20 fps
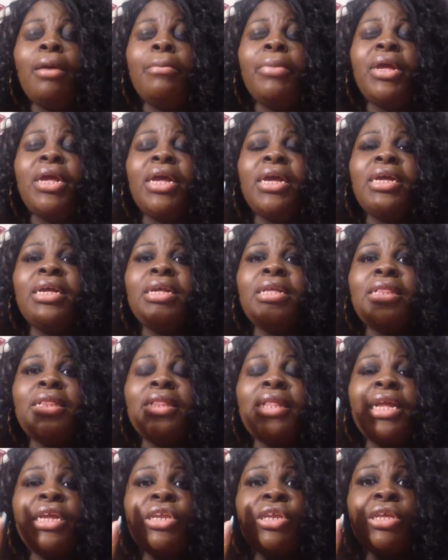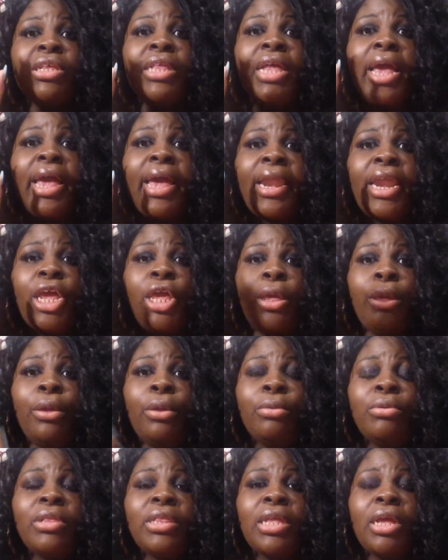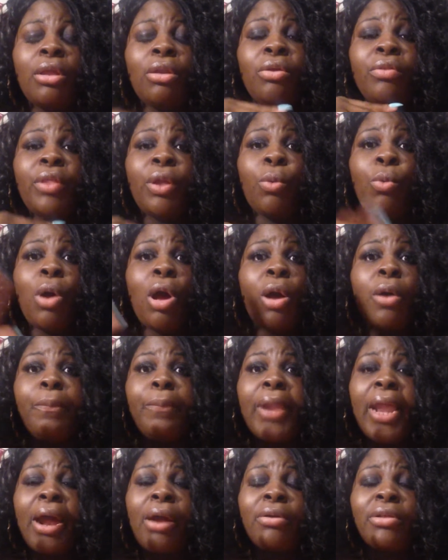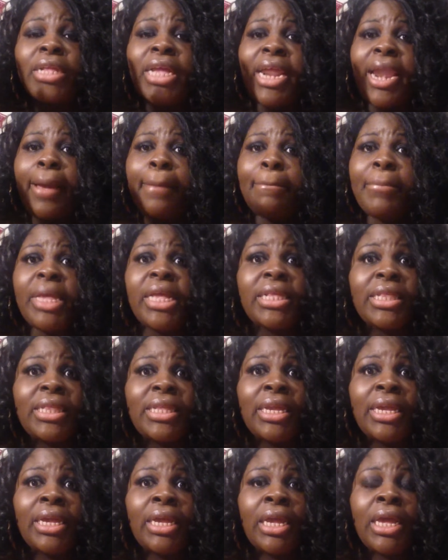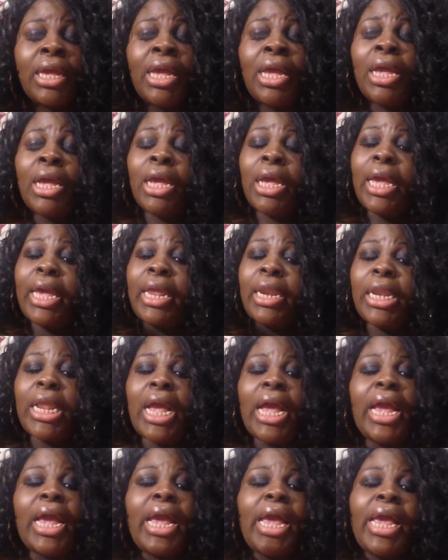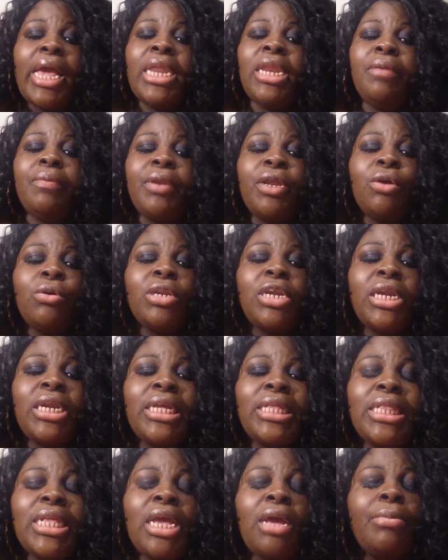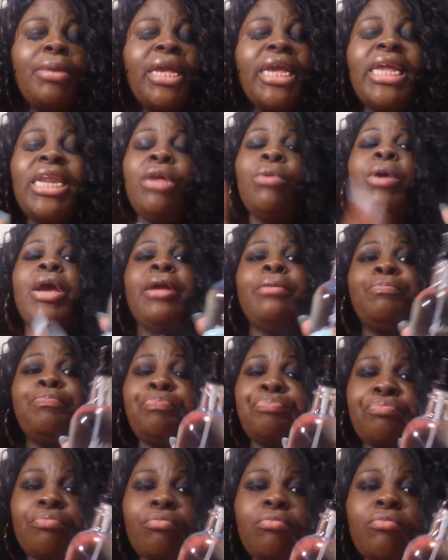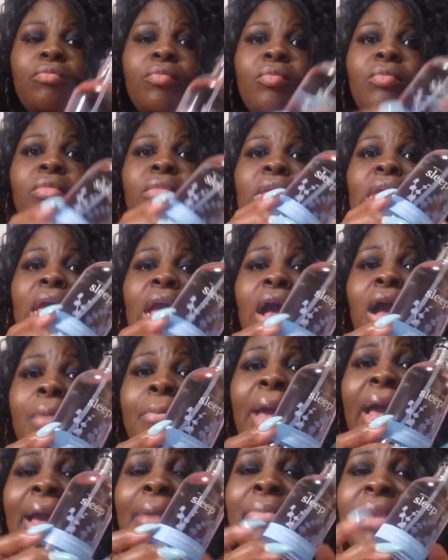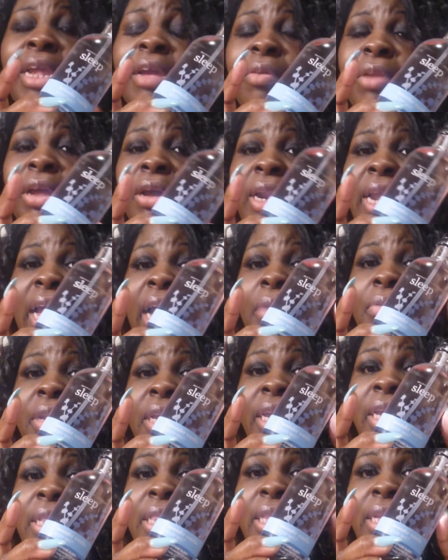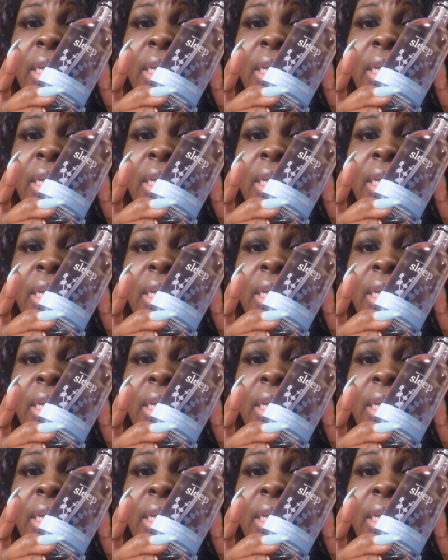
because they just had a huge sale on their wallflowers and I missed it, and I ain't even gonna go into detail. But anyway, I'm definitely gonna have to get